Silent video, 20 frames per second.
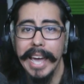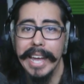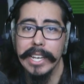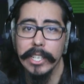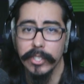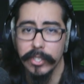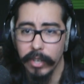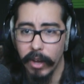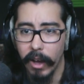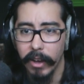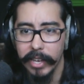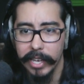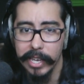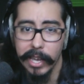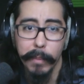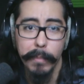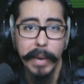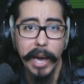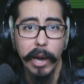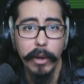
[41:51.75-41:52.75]
and is
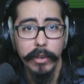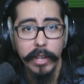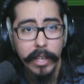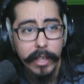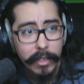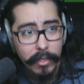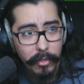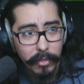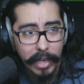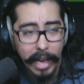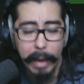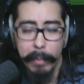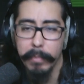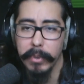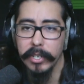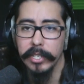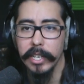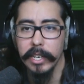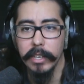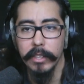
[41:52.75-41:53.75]
talking about
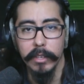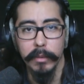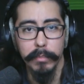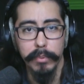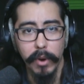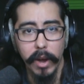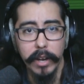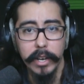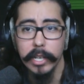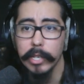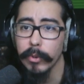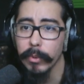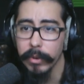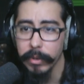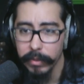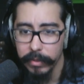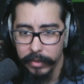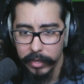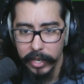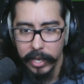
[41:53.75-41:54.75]
that particular product
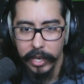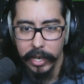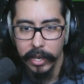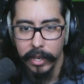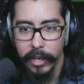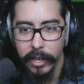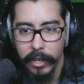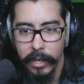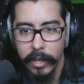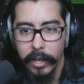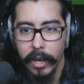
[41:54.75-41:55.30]
or thing.